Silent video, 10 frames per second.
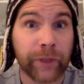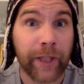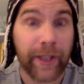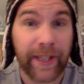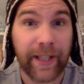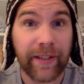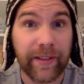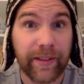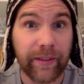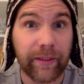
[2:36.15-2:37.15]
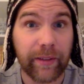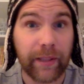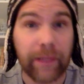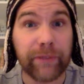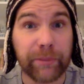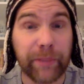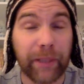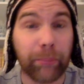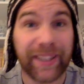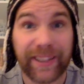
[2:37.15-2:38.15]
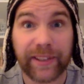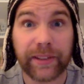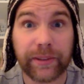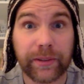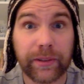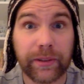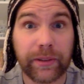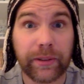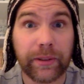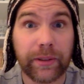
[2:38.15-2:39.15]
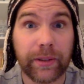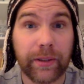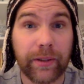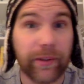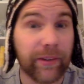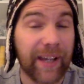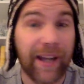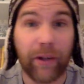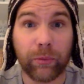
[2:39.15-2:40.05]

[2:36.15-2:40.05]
And that is a female pig, the sow,